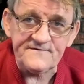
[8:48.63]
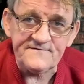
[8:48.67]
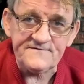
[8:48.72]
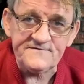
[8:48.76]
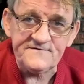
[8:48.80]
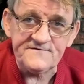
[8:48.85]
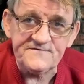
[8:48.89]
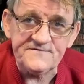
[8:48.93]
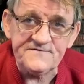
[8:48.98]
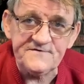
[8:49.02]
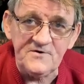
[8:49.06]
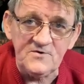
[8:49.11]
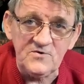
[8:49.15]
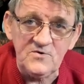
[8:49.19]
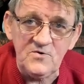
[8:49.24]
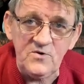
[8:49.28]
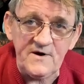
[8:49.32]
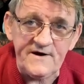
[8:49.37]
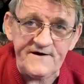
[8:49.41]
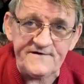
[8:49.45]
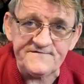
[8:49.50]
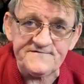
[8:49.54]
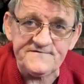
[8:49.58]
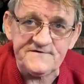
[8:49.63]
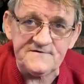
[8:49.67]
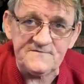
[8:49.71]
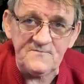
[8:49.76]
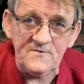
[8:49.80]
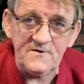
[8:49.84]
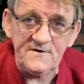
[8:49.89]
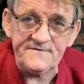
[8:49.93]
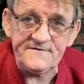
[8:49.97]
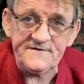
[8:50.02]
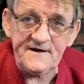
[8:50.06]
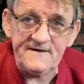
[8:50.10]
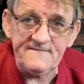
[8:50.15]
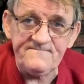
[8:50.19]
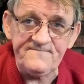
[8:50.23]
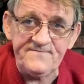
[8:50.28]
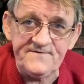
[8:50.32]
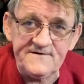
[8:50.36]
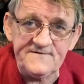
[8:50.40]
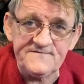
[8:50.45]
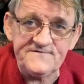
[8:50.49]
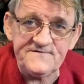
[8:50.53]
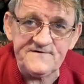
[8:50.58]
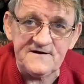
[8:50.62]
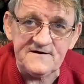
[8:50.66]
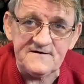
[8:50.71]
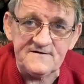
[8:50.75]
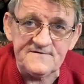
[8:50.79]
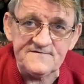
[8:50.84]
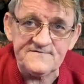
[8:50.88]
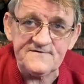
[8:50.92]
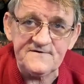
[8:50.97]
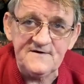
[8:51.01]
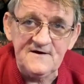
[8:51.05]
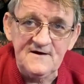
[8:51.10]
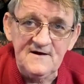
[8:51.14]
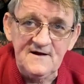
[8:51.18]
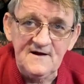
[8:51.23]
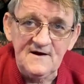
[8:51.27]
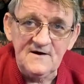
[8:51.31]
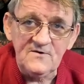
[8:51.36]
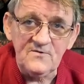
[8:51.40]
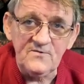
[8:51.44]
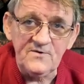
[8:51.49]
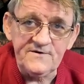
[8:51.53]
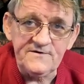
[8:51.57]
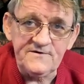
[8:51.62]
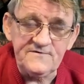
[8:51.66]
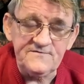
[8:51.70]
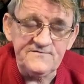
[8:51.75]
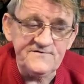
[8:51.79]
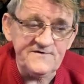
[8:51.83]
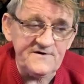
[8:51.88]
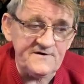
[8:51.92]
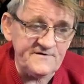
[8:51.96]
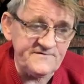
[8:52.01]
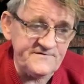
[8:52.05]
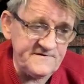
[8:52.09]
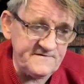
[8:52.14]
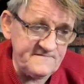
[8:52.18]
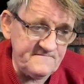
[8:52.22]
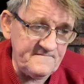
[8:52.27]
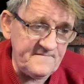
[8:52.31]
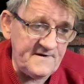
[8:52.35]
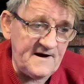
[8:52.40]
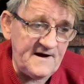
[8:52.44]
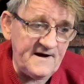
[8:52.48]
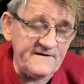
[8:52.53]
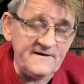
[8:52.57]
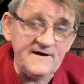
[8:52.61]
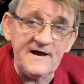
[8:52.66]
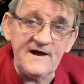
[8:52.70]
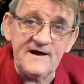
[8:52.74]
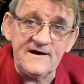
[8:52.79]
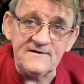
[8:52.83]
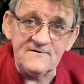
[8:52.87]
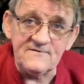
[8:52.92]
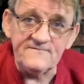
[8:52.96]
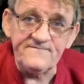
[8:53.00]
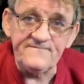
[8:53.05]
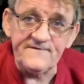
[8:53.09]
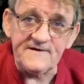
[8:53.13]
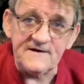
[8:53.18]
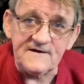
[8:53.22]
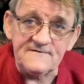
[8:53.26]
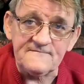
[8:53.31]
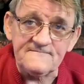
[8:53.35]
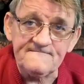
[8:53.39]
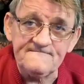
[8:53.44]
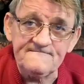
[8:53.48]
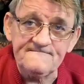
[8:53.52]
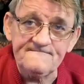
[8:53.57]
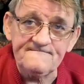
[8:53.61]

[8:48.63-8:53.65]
There's just no question what that fish is when you judge it by the anal fin.